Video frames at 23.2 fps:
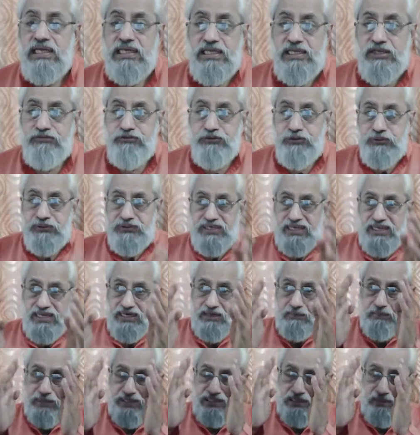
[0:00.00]
If you
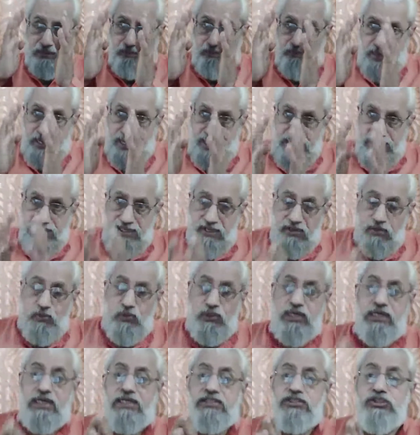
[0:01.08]
take by the mind
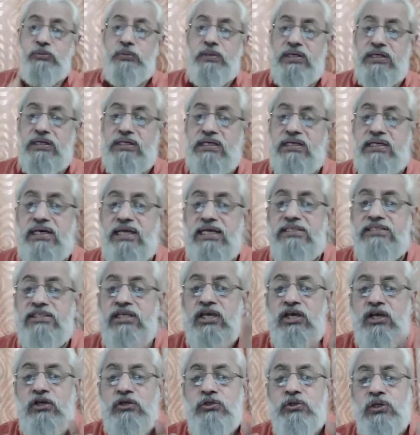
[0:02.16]
alone it has to be
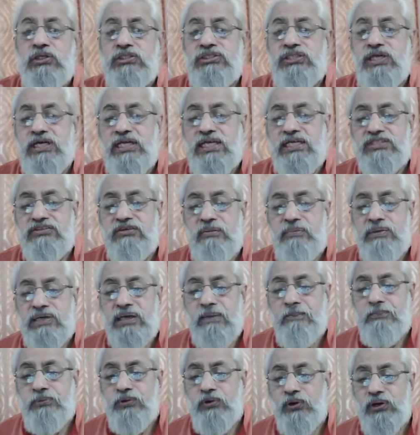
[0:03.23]
recognized, your studies will
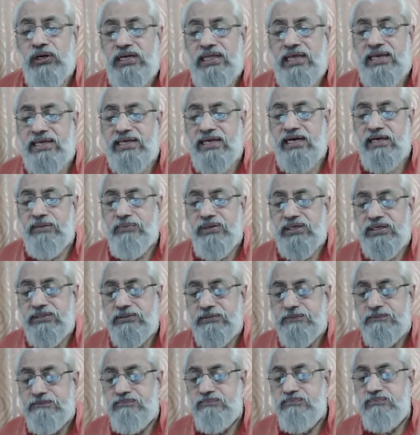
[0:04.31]
become purely academic.
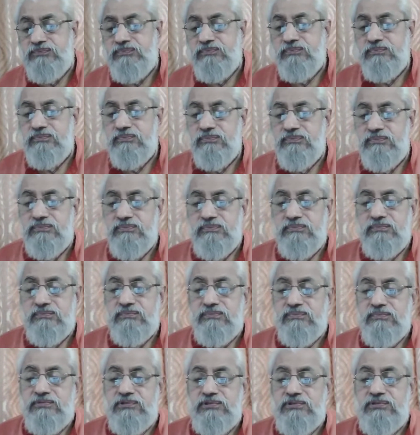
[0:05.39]

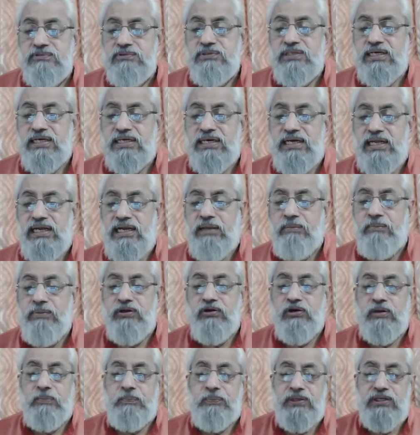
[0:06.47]
You can get an
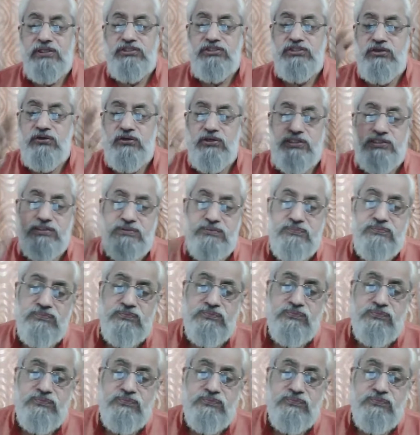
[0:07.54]
MA or a PhD on it.